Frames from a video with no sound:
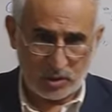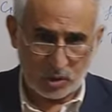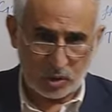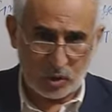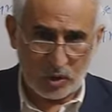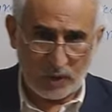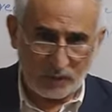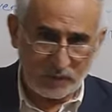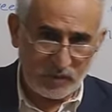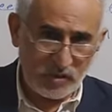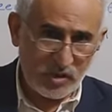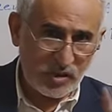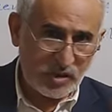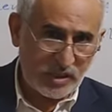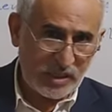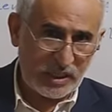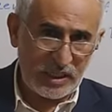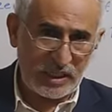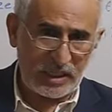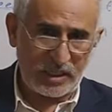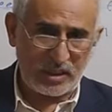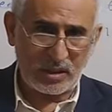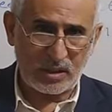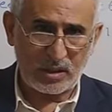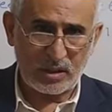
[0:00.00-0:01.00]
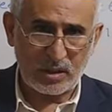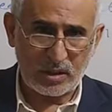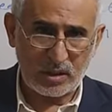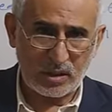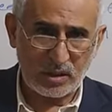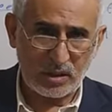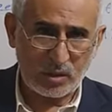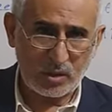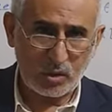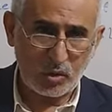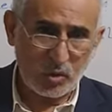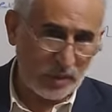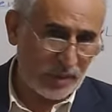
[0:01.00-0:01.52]
You have to
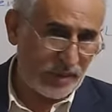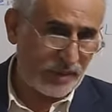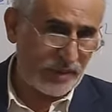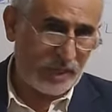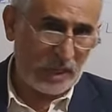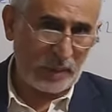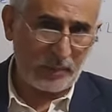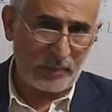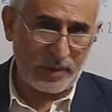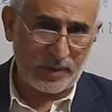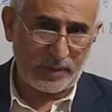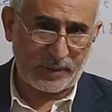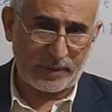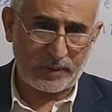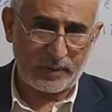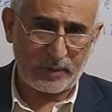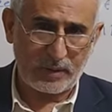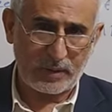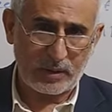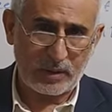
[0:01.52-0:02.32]
see your neighbor.